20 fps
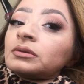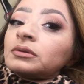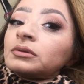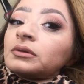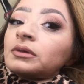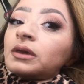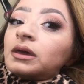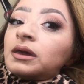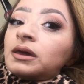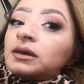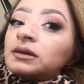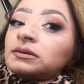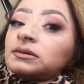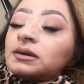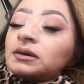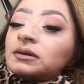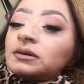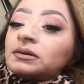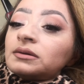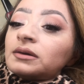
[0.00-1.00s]
And
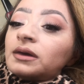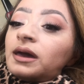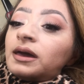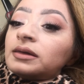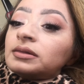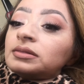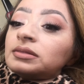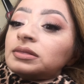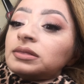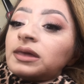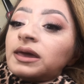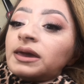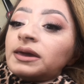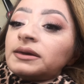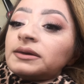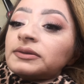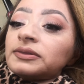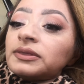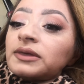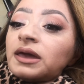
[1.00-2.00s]
I
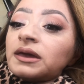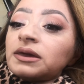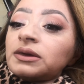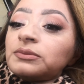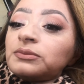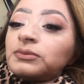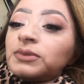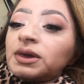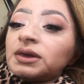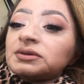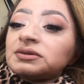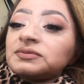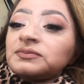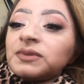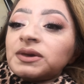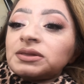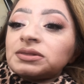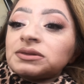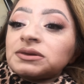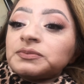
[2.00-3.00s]
like that it makes
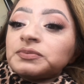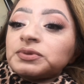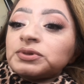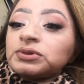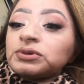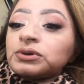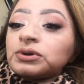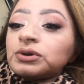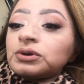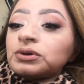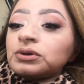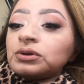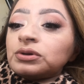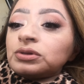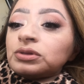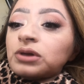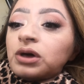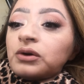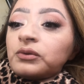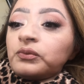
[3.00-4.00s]
my lips look a
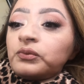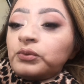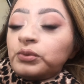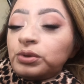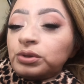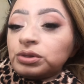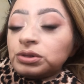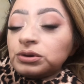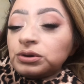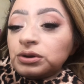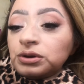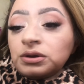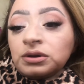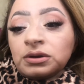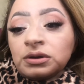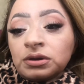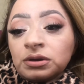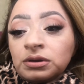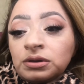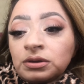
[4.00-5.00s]
lot fuller.
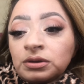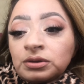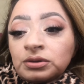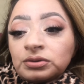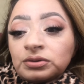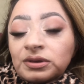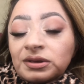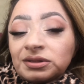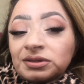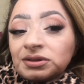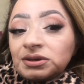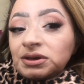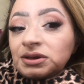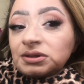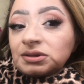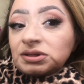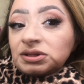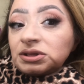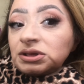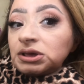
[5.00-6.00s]
So as you
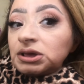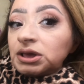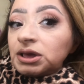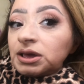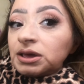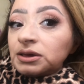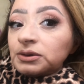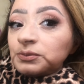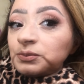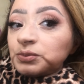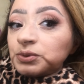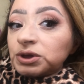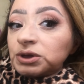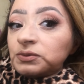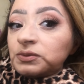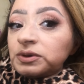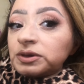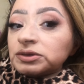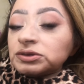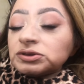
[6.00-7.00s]
can see, it pretty
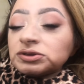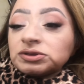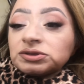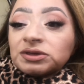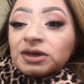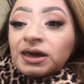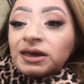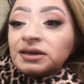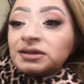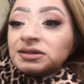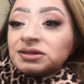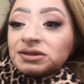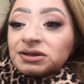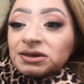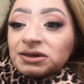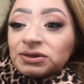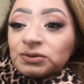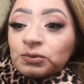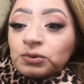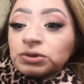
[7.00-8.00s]
much ties
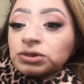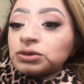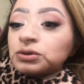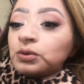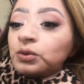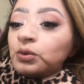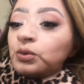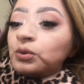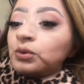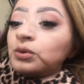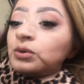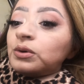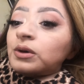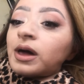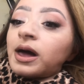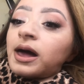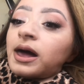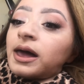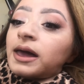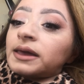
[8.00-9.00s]
in with the whole
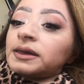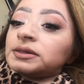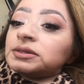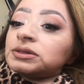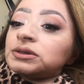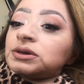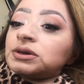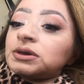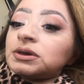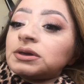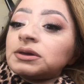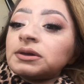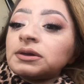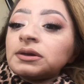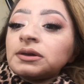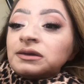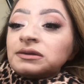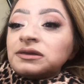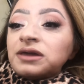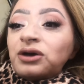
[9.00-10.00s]
eye look.
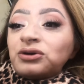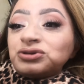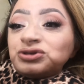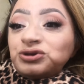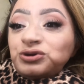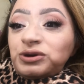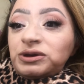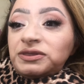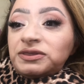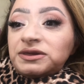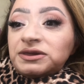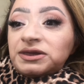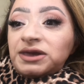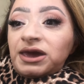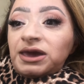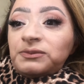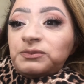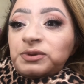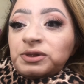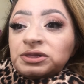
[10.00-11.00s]
Now during the
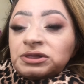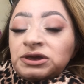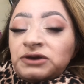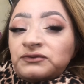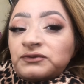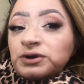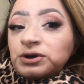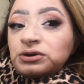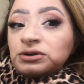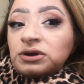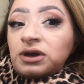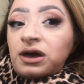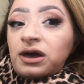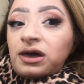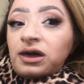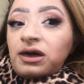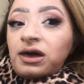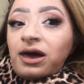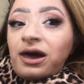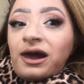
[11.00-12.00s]
day, believe it or
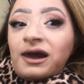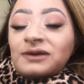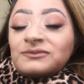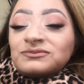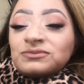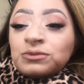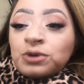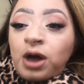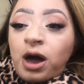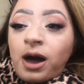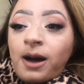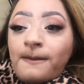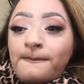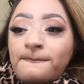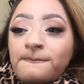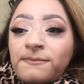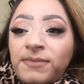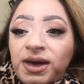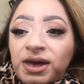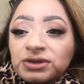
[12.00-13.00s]
not, I'm not
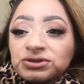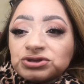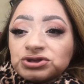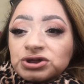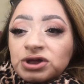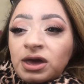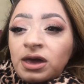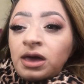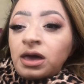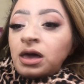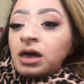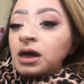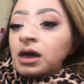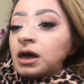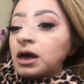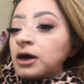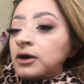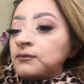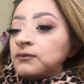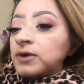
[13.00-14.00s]
much
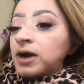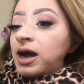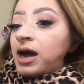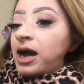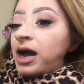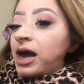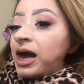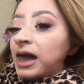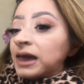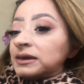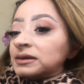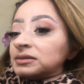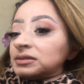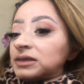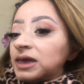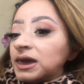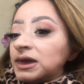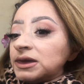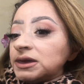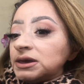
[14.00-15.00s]
of a
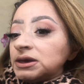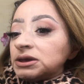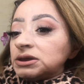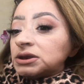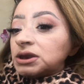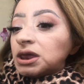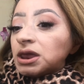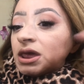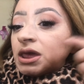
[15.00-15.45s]
highlighting